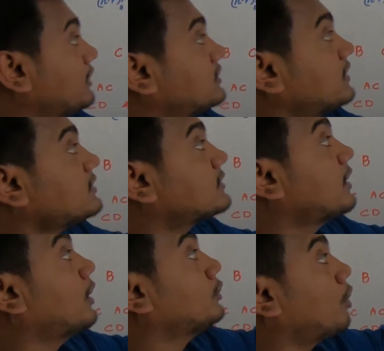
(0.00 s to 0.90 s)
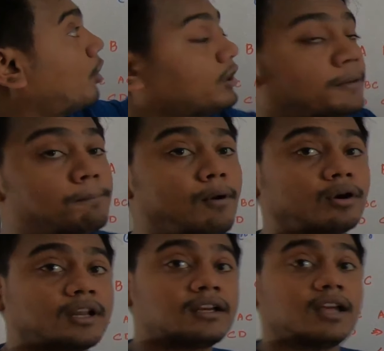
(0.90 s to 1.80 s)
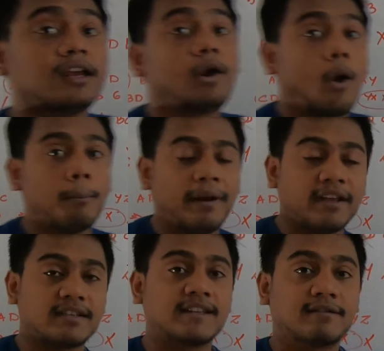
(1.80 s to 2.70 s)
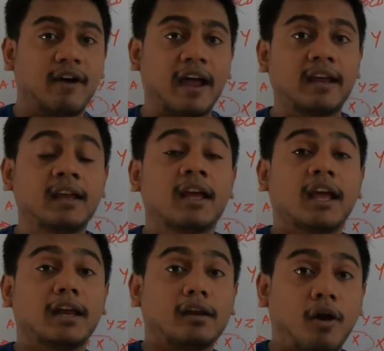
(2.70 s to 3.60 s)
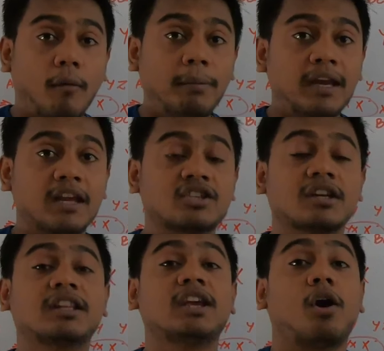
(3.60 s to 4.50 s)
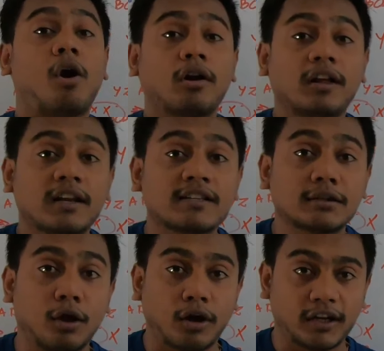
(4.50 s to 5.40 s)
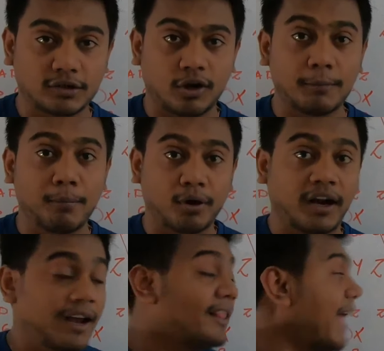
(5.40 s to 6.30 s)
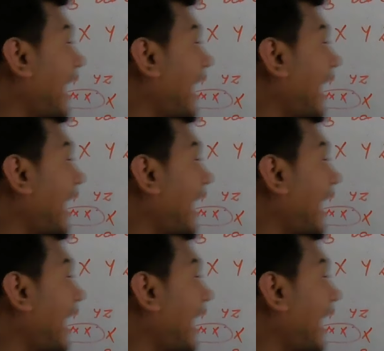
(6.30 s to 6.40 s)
which is not important in combinations. Why? In combination, the order is not at all important.